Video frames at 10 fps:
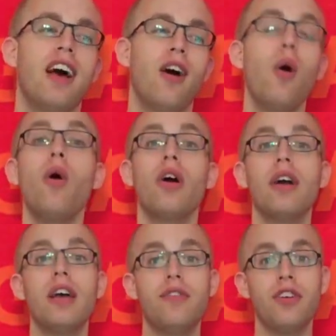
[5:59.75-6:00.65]
Or,
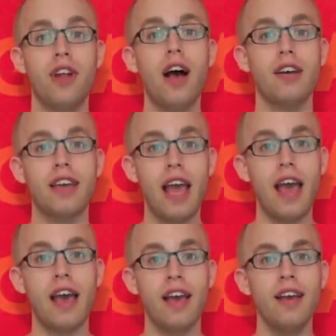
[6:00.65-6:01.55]
if you're not
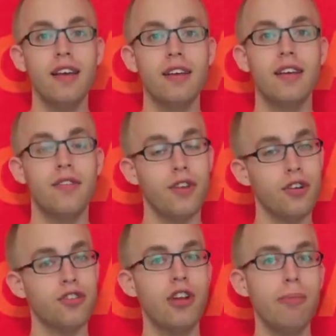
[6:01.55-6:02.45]
gay, if you're a
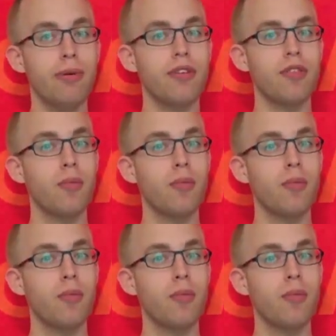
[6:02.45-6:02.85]
straight person